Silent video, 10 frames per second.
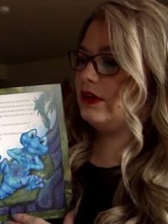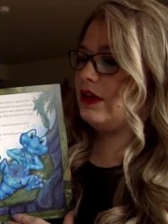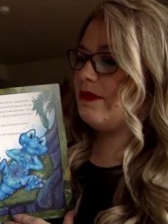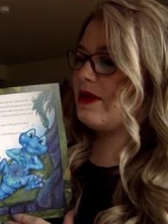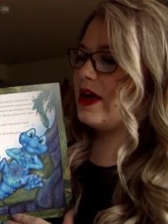
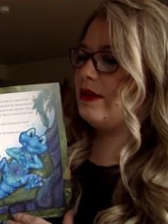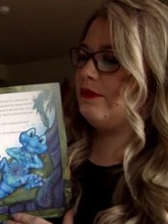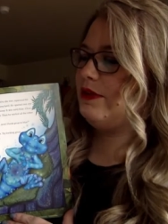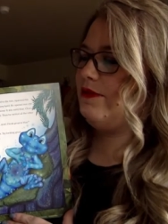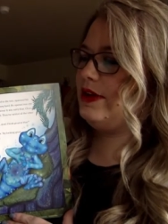Come on,
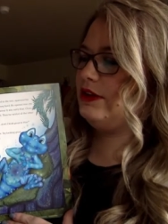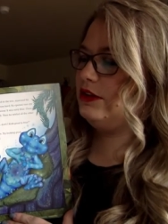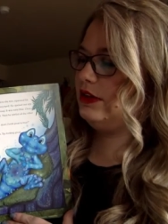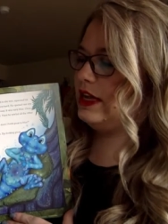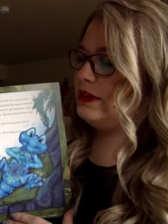Woodfin,
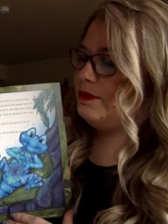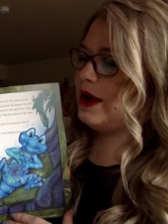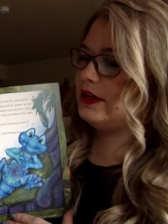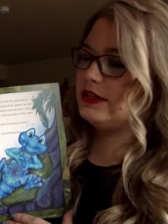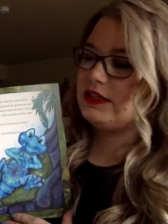let's
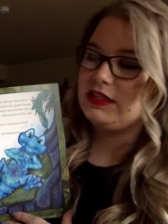practice